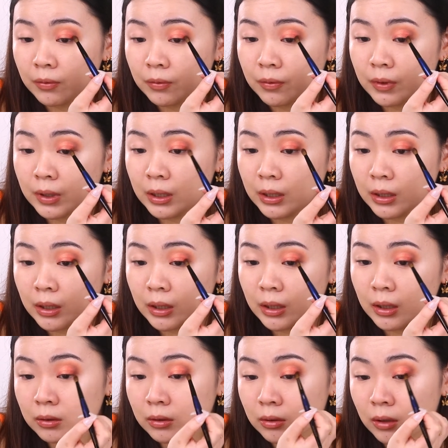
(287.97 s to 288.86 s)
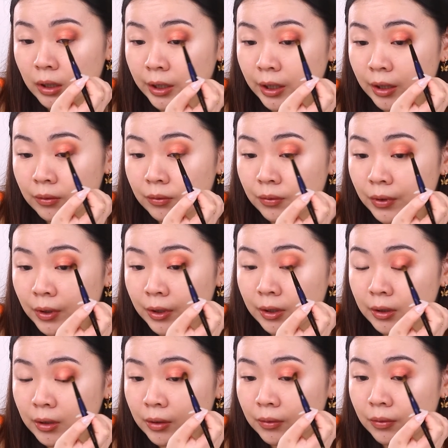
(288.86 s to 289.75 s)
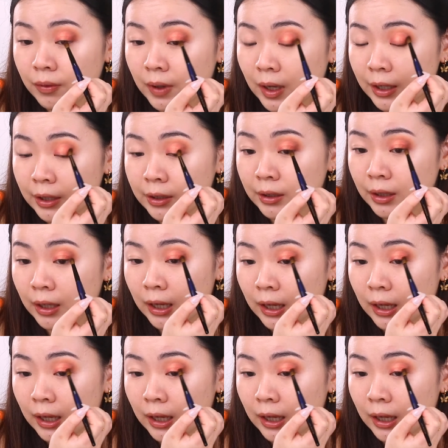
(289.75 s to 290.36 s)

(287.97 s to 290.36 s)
V so I can further define the